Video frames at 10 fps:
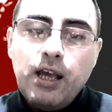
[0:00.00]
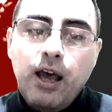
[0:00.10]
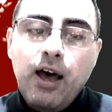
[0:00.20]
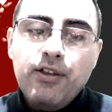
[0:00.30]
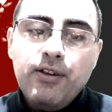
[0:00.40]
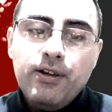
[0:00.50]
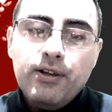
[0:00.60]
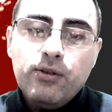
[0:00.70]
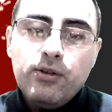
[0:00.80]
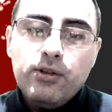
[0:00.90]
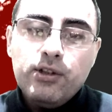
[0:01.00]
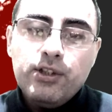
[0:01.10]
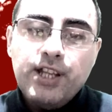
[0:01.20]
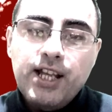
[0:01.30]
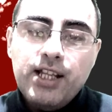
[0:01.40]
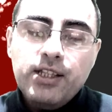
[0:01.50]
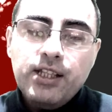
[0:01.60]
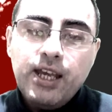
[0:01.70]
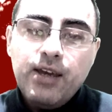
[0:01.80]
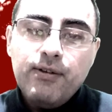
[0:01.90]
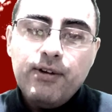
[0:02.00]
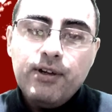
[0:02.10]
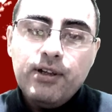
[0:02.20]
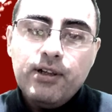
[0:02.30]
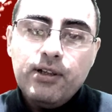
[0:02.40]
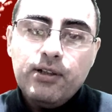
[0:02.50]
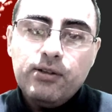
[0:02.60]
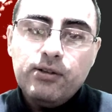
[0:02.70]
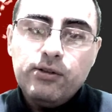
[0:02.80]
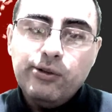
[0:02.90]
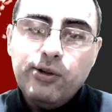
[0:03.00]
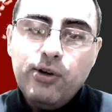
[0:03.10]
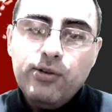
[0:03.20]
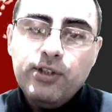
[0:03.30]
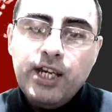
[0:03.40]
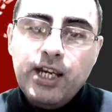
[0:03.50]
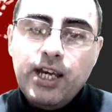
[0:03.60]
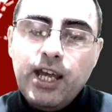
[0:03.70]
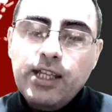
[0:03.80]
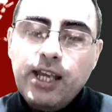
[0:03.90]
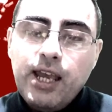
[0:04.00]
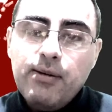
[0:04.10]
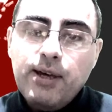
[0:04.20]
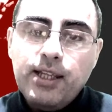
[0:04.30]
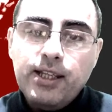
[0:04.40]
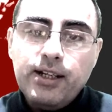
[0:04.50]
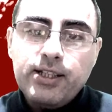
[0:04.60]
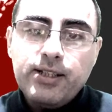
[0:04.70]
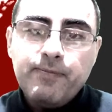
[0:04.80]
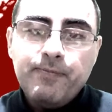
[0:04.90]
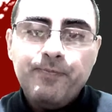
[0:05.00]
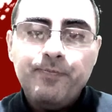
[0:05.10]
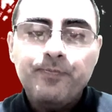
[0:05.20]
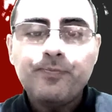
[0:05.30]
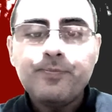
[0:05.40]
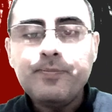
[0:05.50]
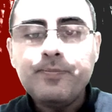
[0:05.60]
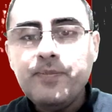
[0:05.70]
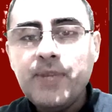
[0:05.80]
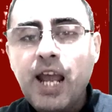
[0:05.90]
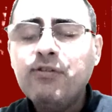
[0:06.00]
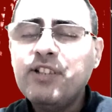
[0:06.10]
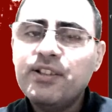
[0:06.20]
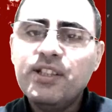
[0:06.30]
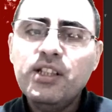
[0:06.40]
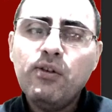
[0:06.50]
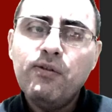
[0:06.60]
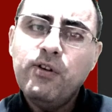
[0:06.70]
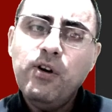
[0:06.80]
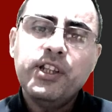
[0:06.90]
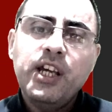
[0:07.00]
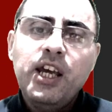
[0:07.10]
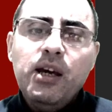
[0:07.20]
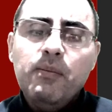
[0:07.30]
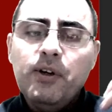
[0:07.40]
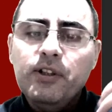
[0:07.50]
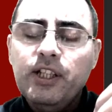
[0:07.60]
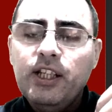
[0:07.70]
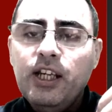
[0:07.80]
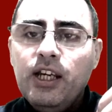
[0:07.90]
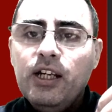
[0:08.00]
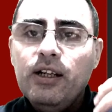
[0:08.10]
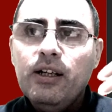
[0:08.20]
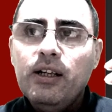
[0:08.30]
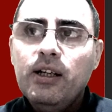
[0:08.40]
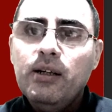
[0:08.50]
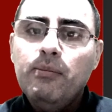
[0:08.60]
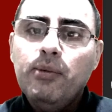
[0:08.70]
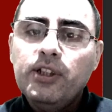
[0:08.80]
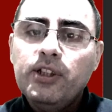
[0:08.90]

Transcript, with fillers: other cells have glucose and have energy. After this, of course, body turn